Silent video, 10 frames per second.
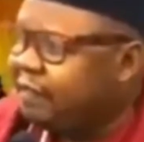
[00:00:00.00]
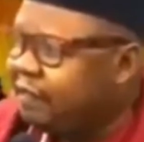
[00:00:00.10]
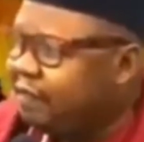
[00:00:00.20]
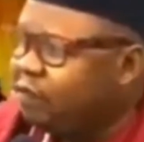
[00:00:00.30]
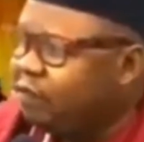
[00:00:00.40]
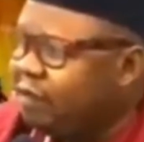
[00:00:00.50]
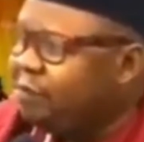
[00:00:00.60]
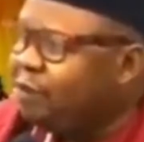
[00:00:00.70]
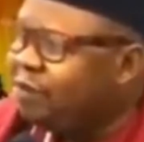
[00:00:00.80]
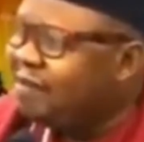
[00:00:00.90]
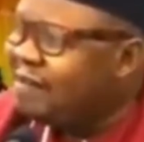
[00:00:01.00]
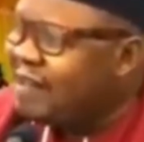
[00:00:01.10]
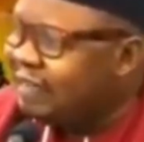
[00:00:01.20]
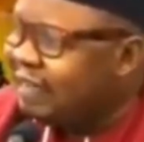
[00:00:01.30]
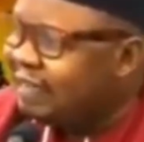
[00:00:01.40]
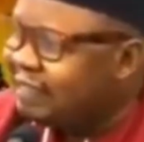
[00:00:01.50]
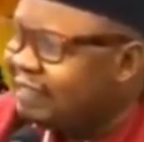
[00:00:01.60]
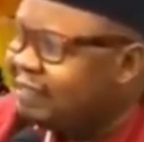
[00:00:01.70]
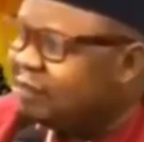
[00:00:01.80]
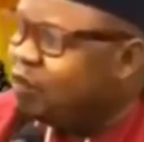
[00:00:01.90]
Olympio created the
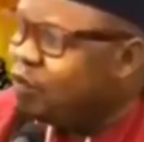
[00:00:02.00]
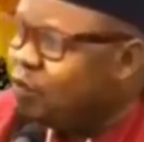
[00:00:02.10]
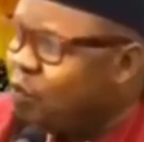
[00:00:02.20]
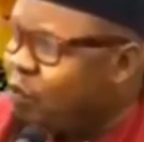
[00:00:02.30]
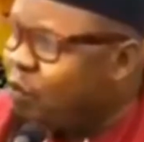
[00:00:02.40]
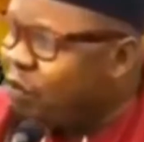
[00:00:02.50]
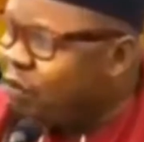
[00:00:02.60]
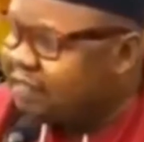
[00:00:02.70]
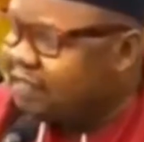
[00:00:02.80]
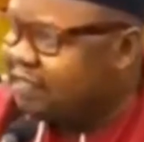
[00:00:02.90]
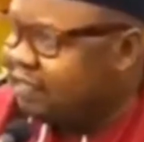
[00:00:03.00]
Togo currency.